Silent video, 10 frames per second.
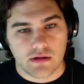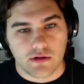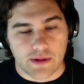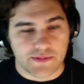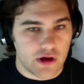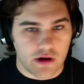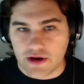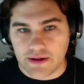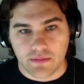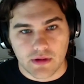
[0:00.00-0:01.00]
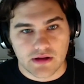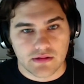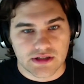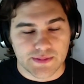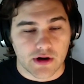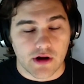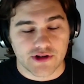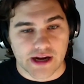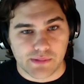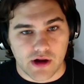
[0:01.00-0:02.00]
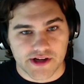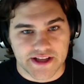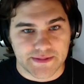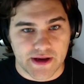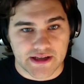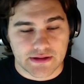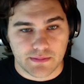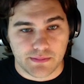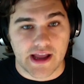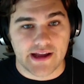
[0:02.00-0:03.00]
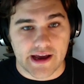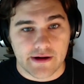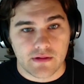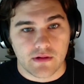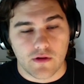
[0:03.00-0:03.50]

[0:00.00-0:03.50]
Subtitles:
crypto and smart contract blockchain space playing out